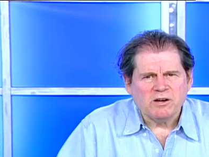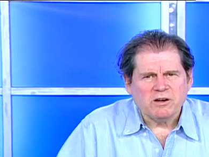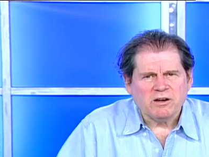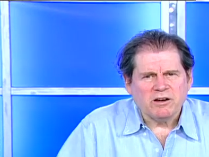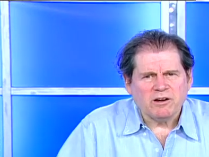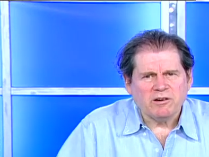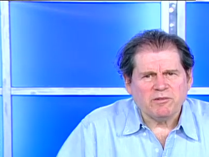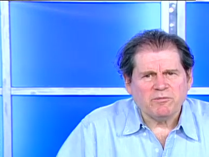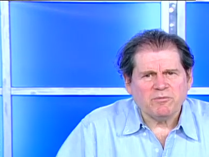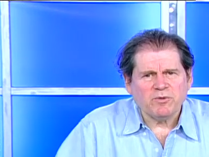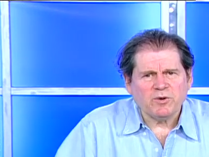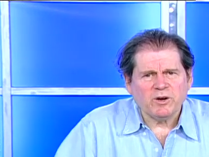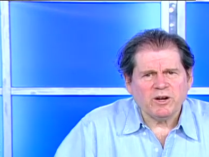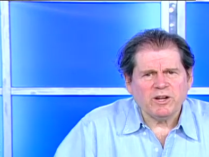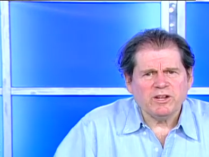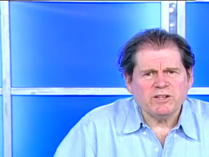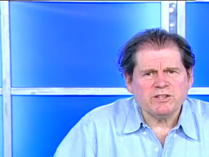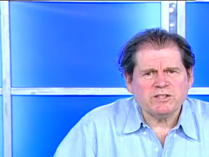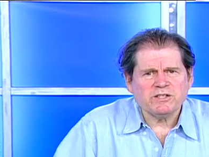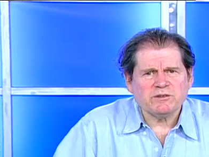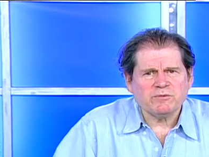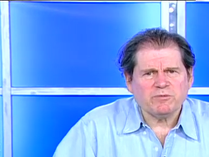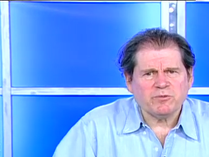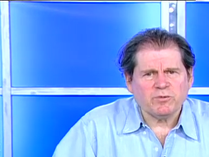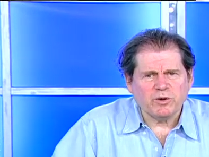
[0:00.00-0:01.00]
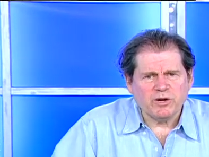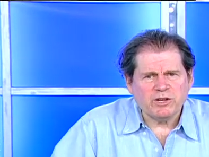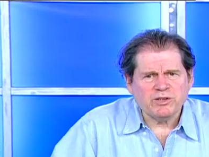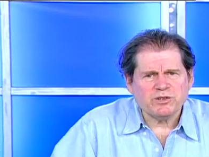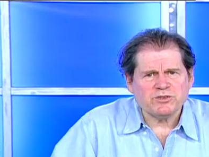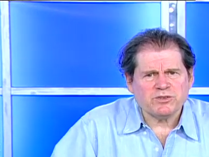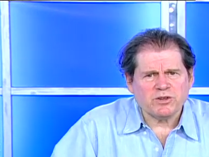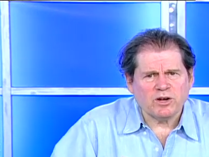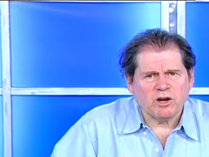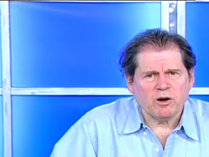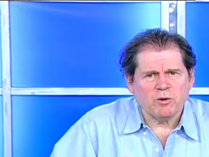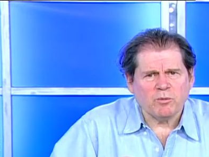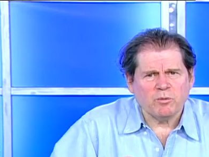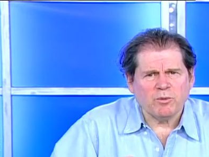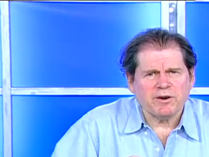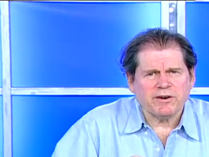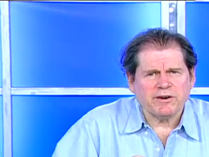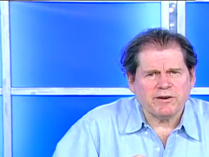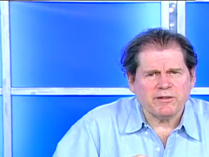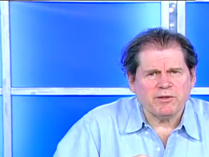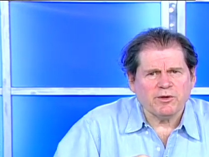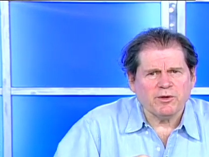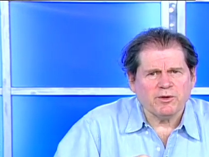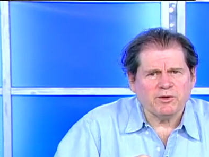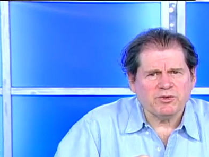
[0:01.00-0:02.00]
And friends, if we saw one
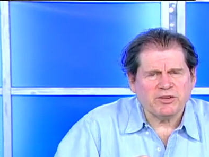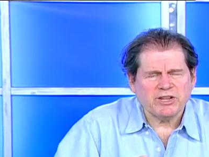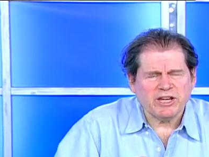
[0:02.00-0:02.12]
of those